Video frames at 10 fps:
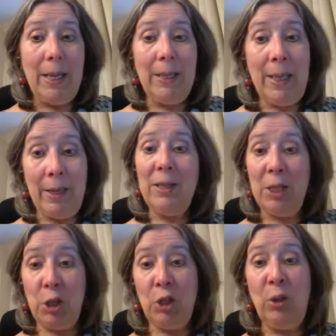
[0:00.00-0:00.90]
The
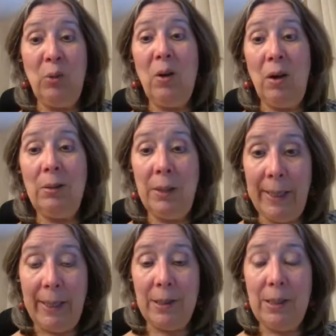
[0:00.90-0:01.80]
two are
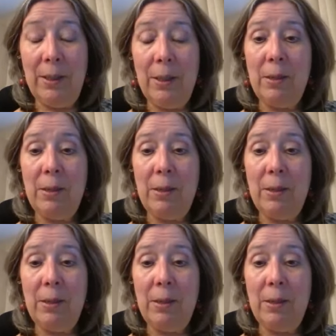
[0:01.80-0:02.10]
linked.